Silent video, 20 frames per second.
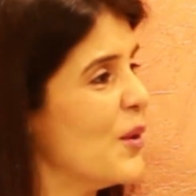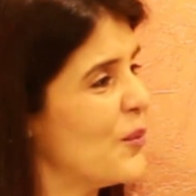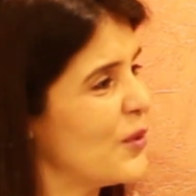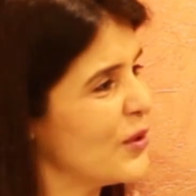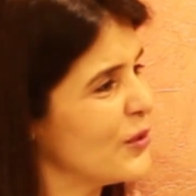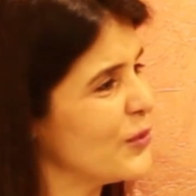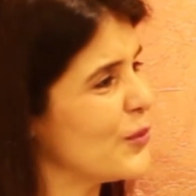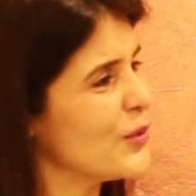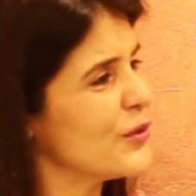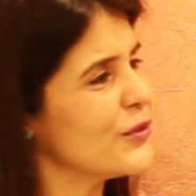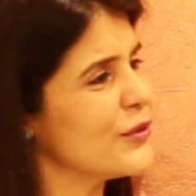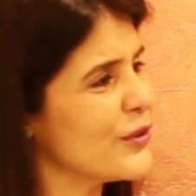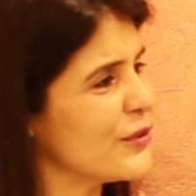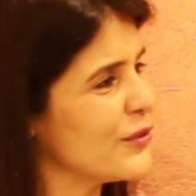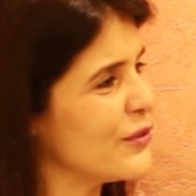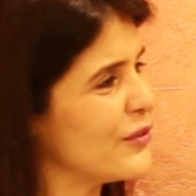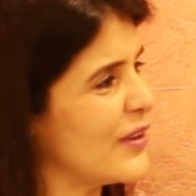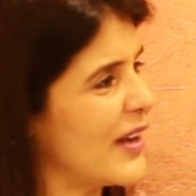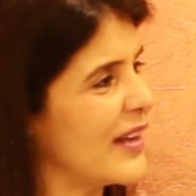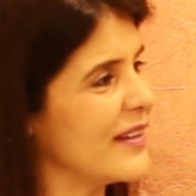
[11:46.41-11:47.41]
What was your
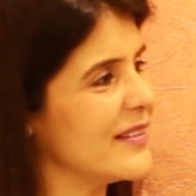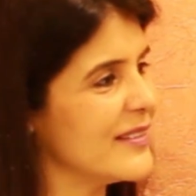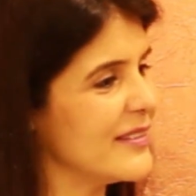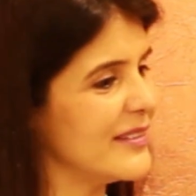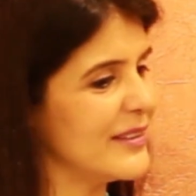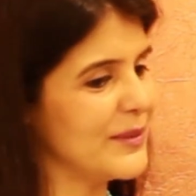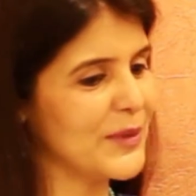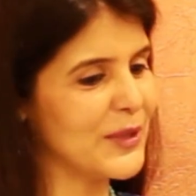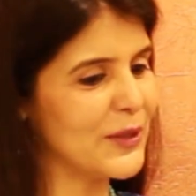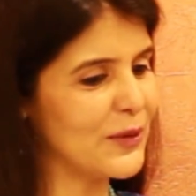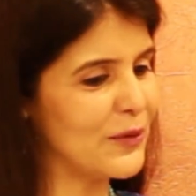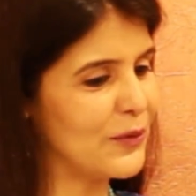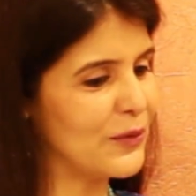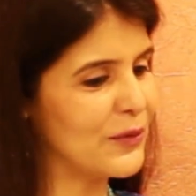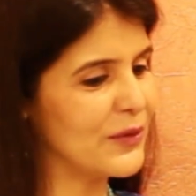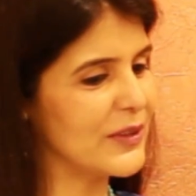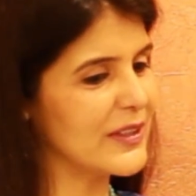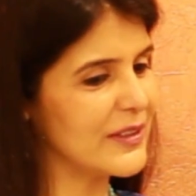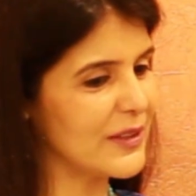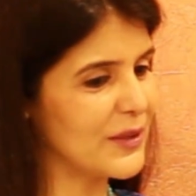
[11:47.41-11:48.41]
strategy when you
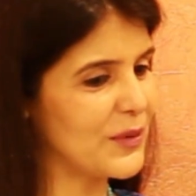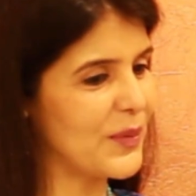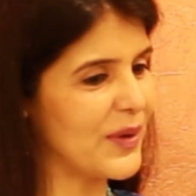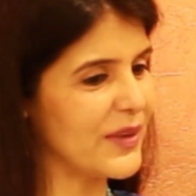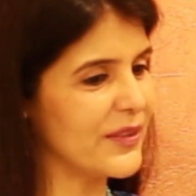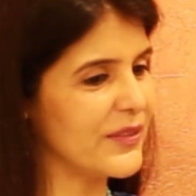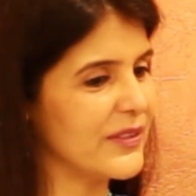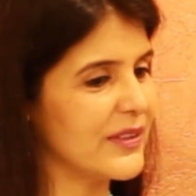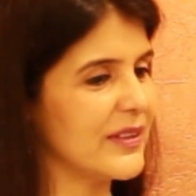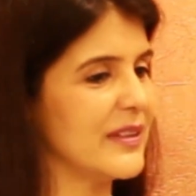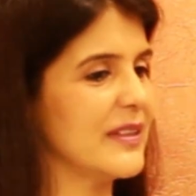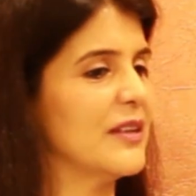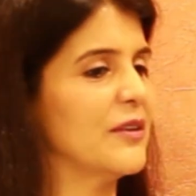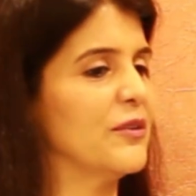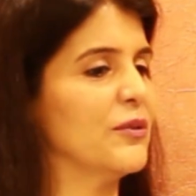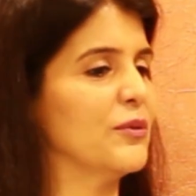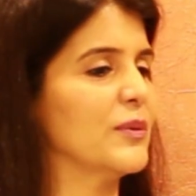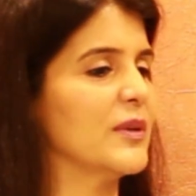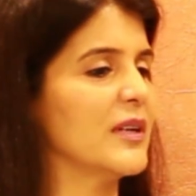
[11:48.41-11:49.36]
looked at a question that you